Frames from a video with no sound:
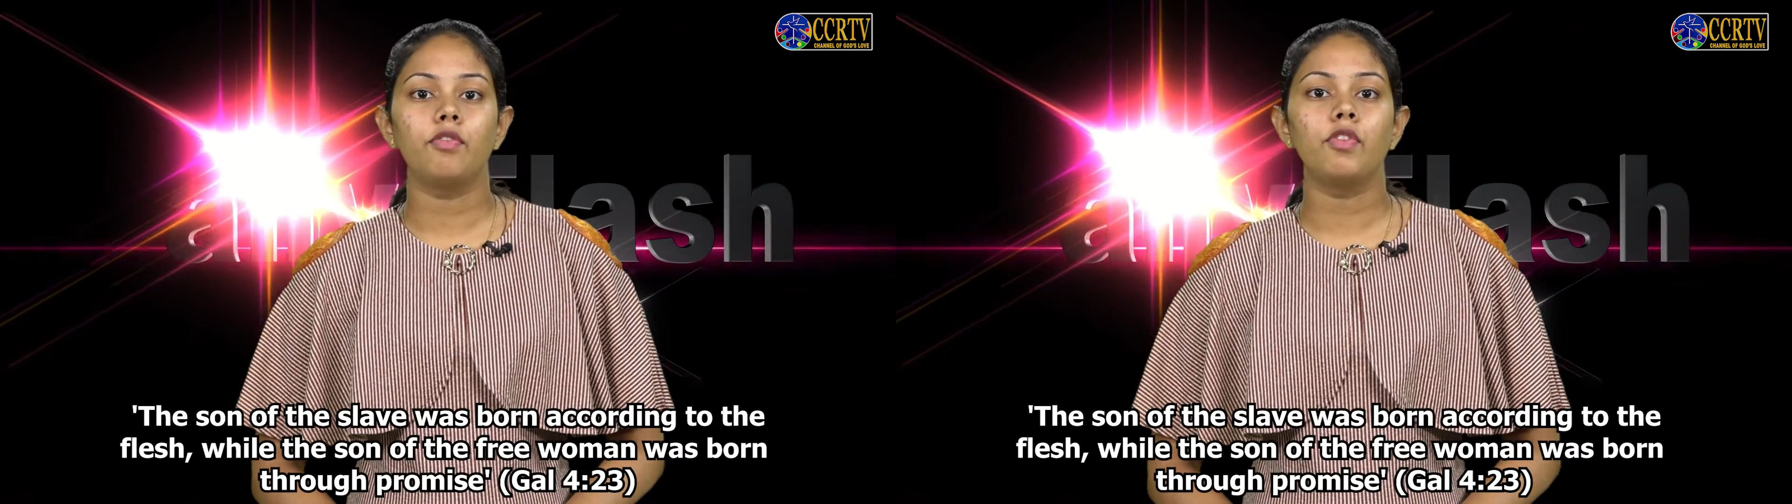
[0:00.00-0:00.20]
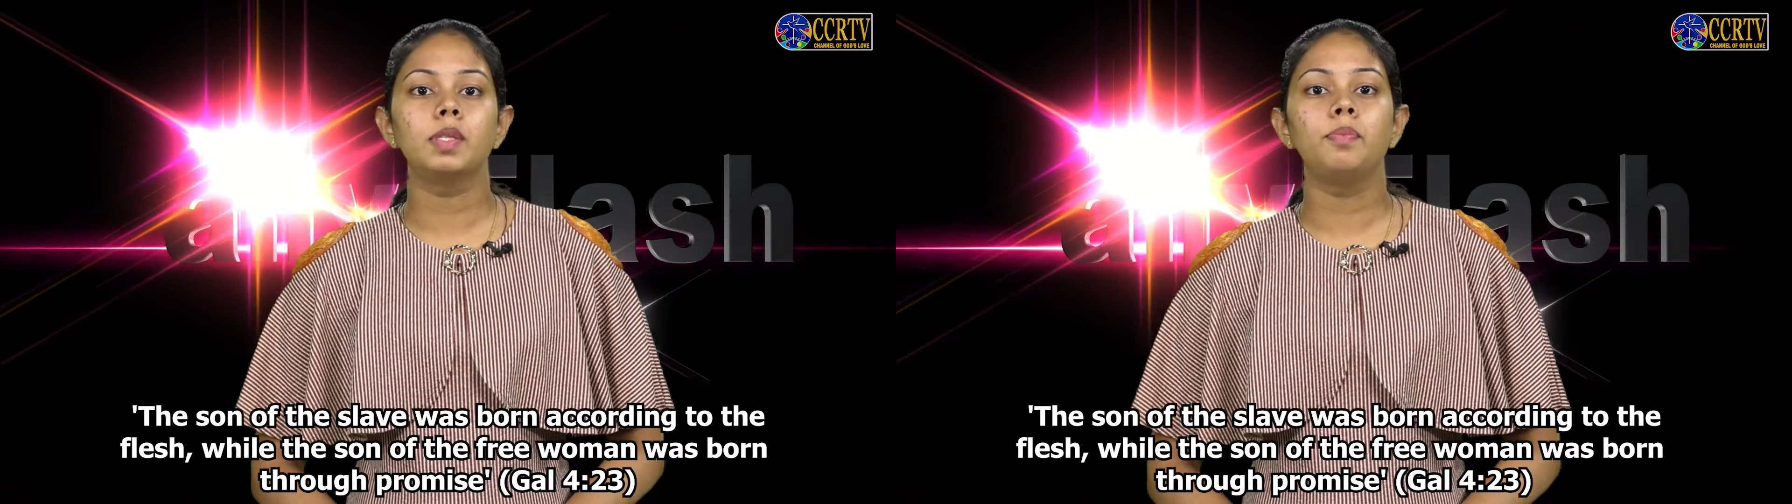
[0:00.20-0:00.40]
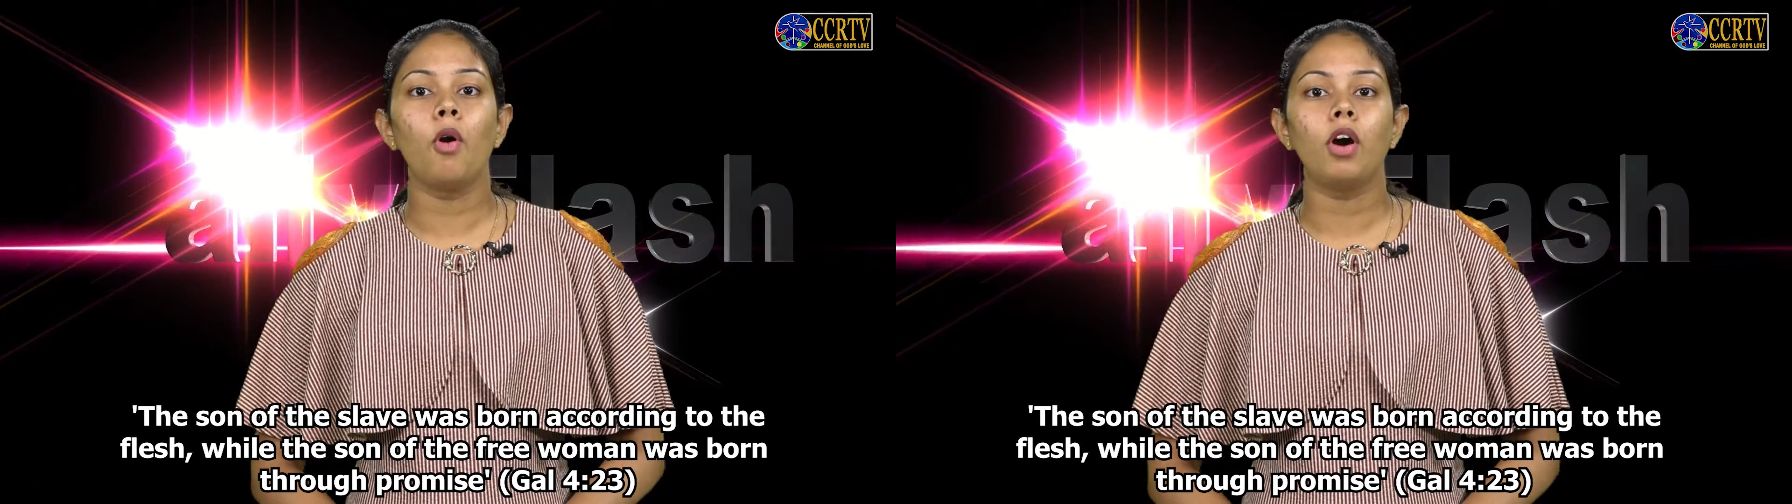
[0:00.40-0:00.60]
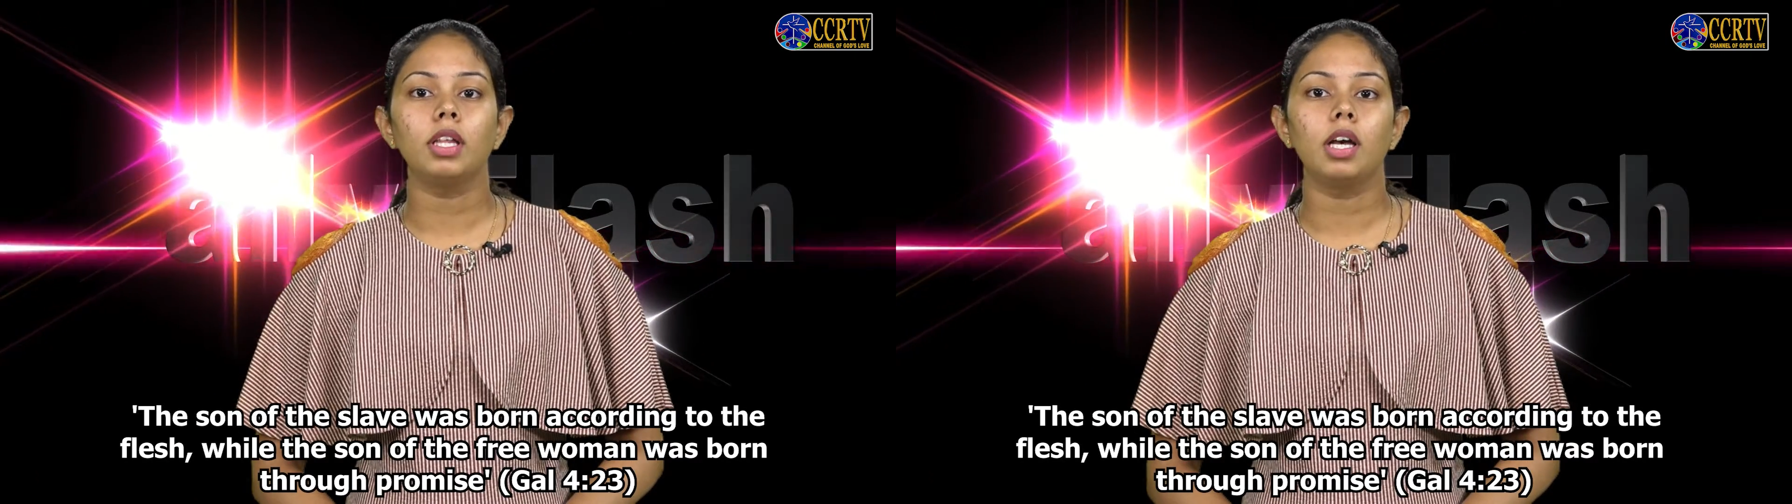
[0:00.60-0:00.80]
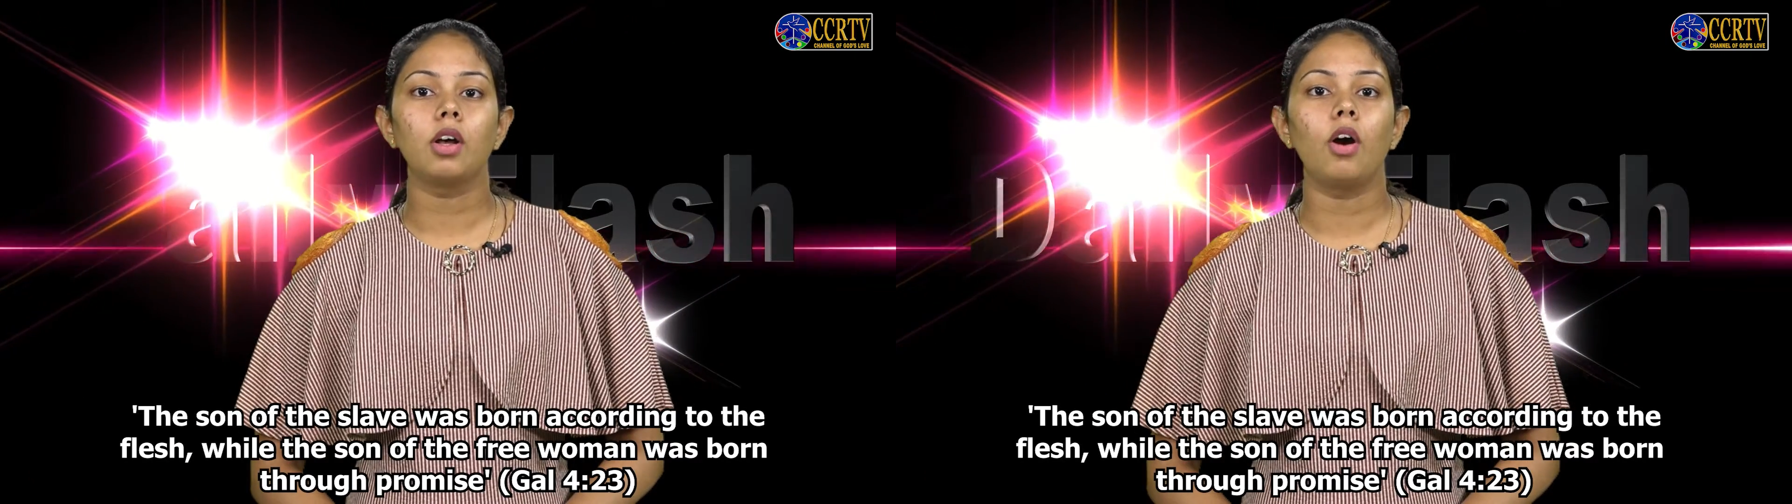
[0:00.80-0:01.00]
was born
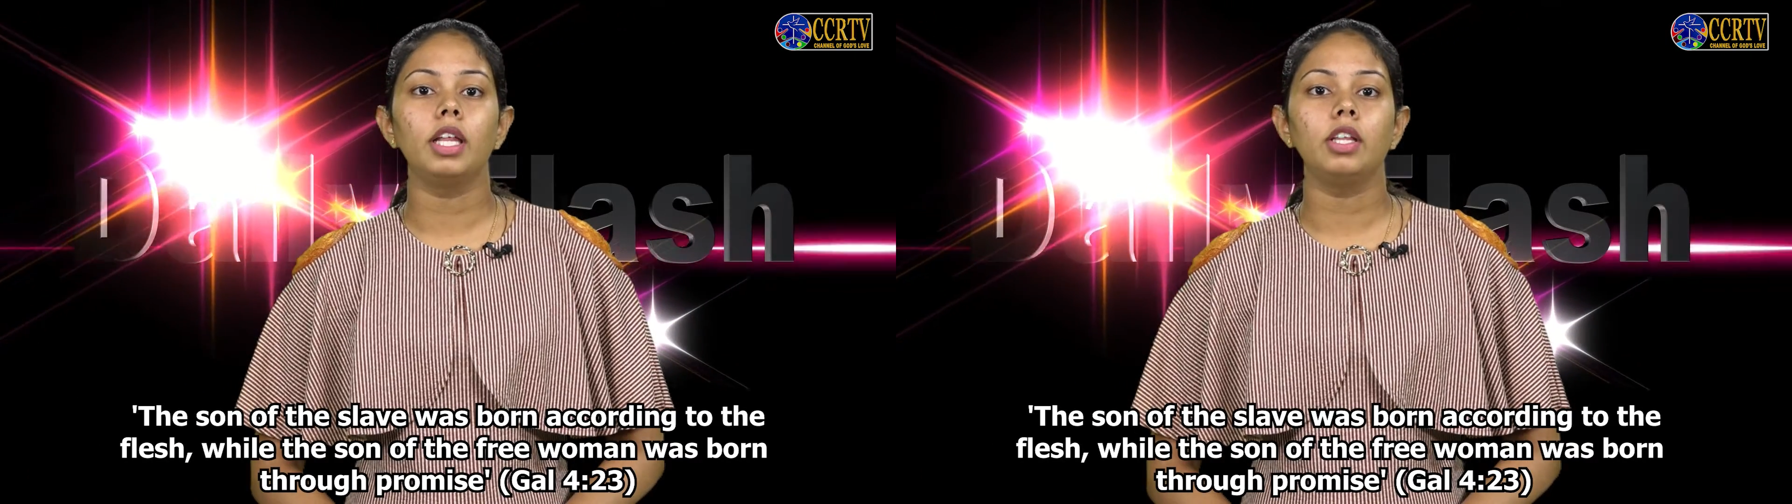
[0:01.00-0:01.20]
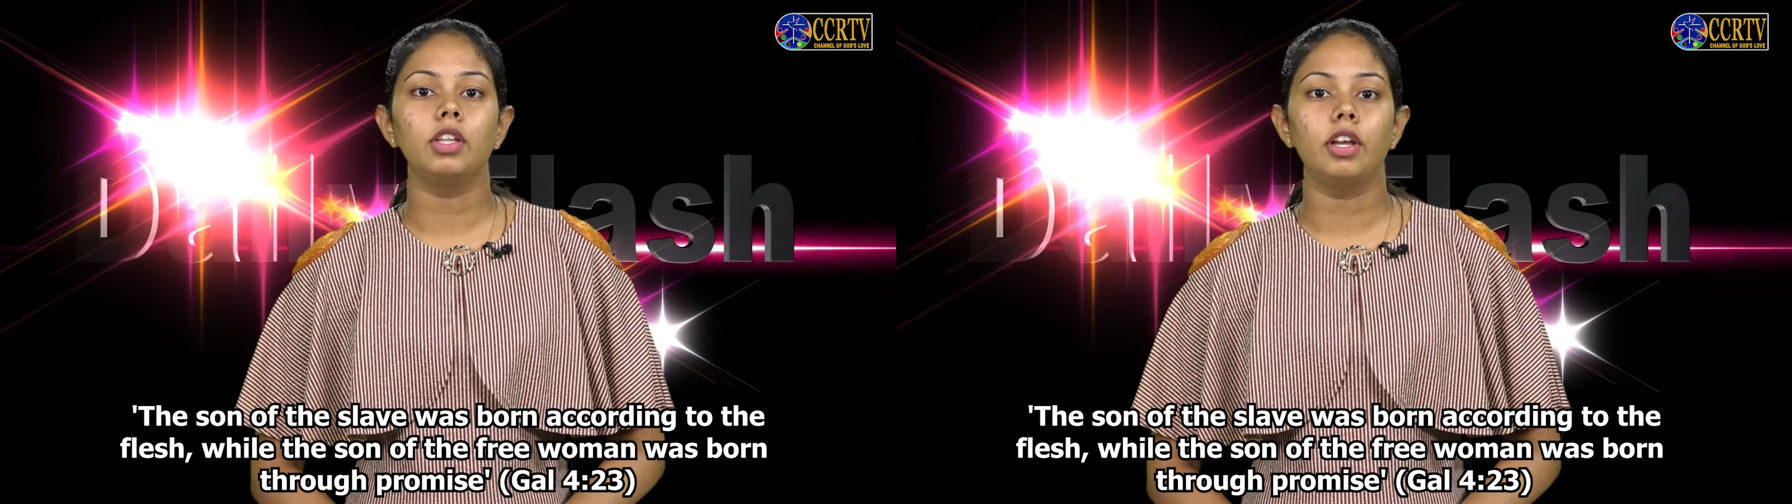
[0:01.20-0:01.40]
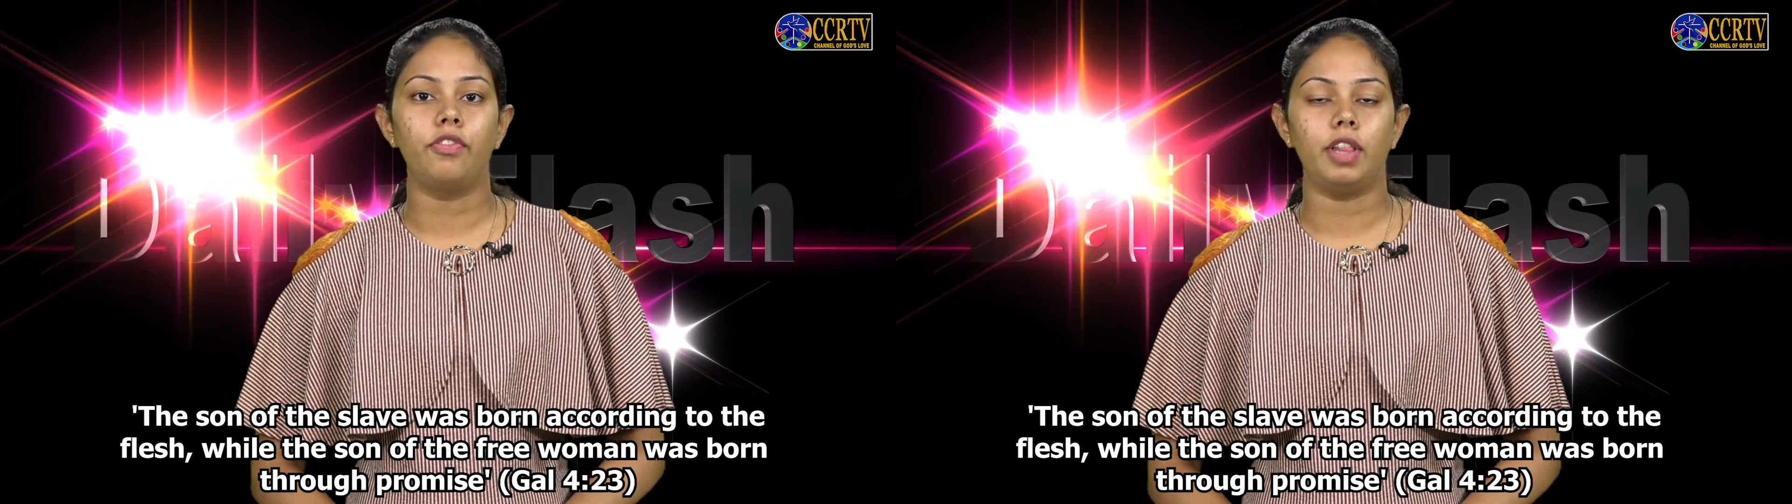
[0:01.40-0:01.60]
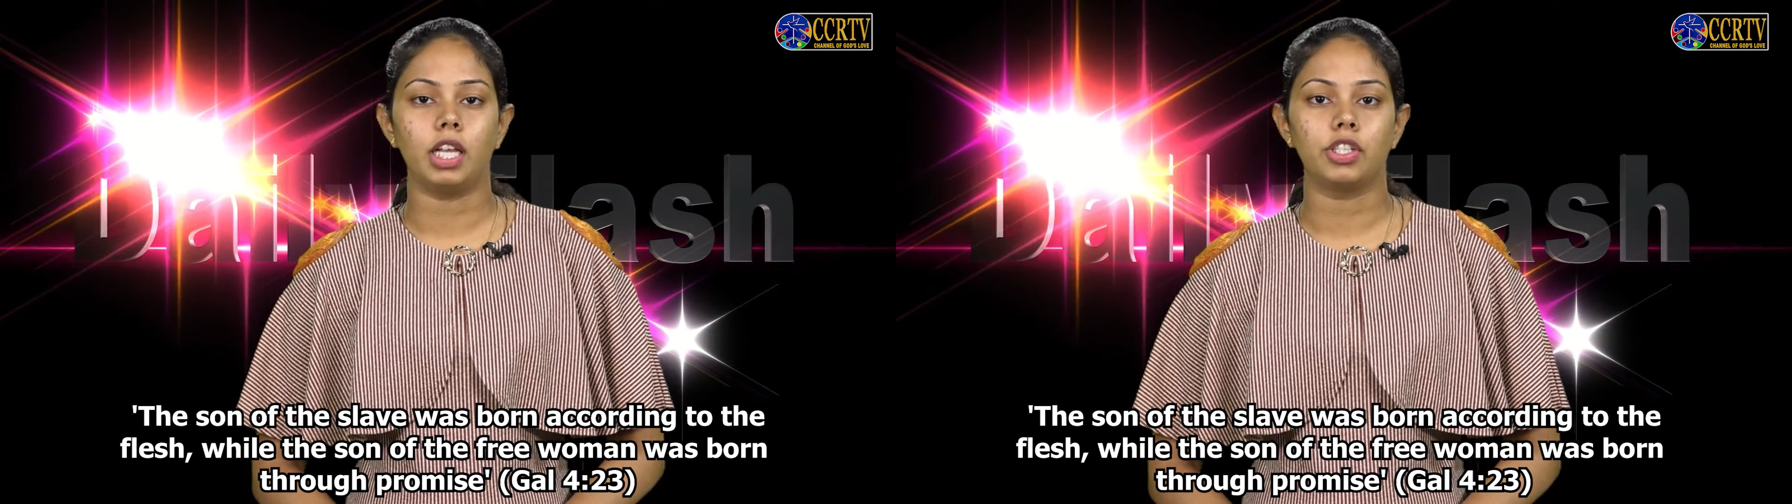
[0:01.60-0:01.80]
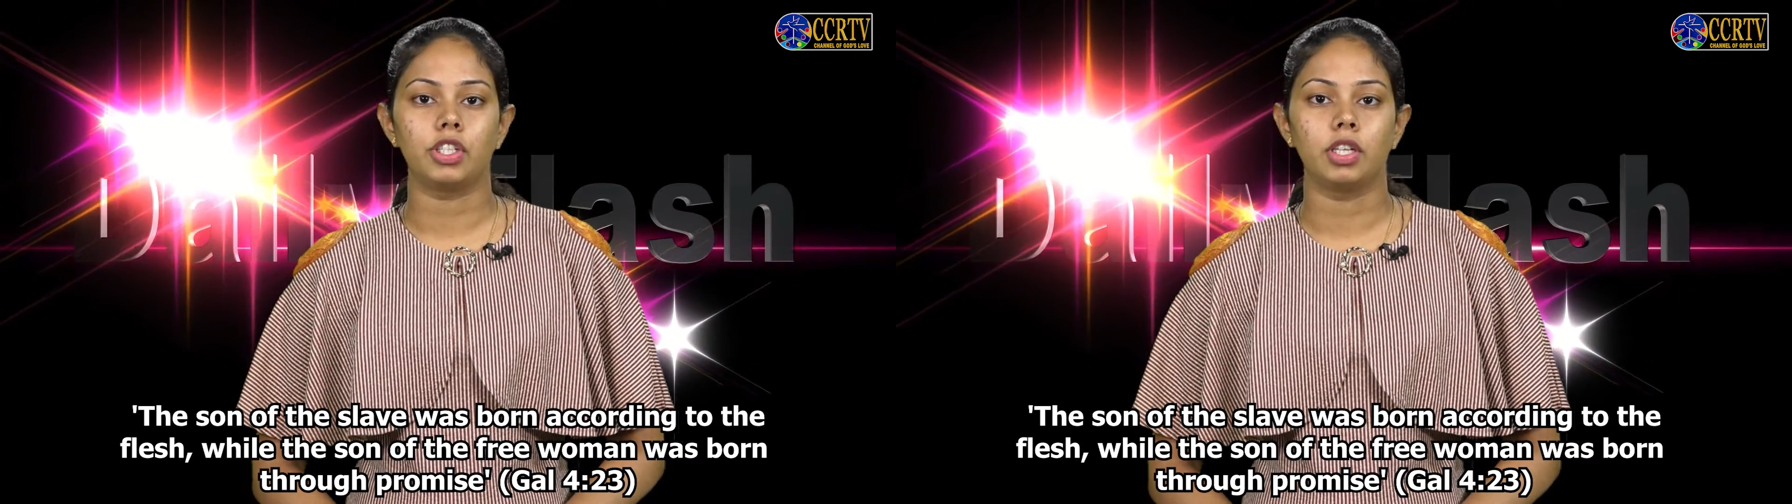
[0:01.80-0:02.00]
according to the
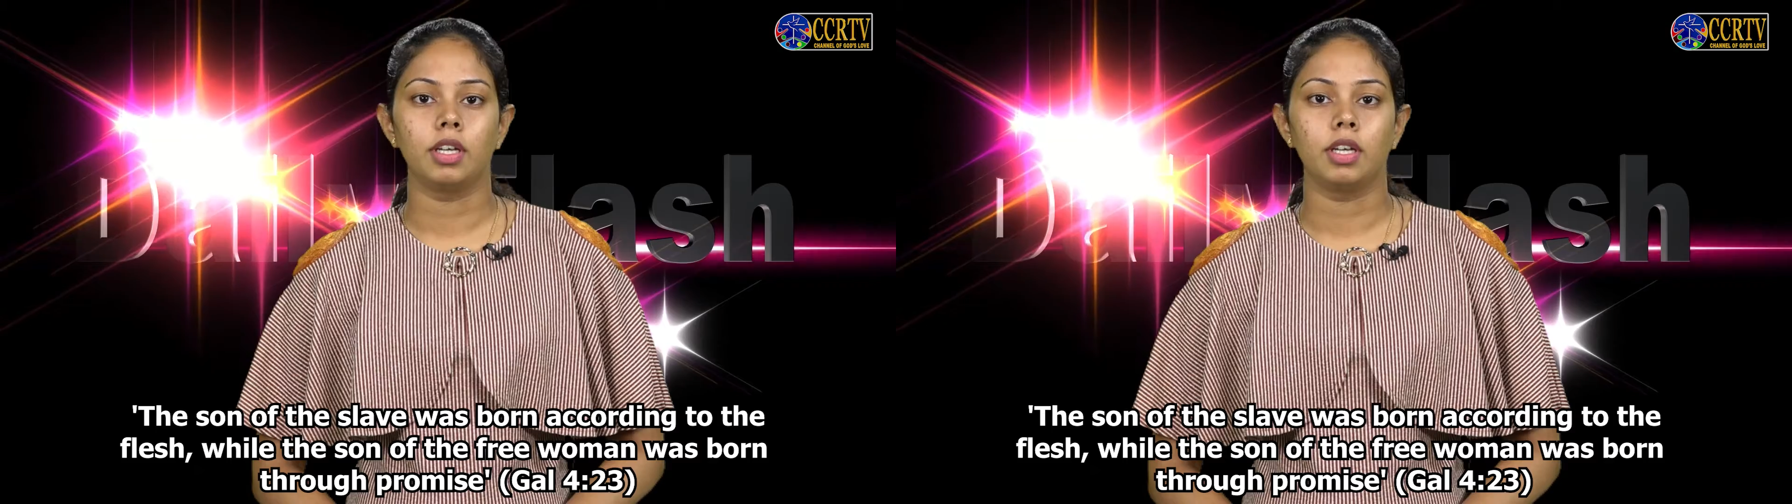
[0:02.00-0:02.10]
flesh,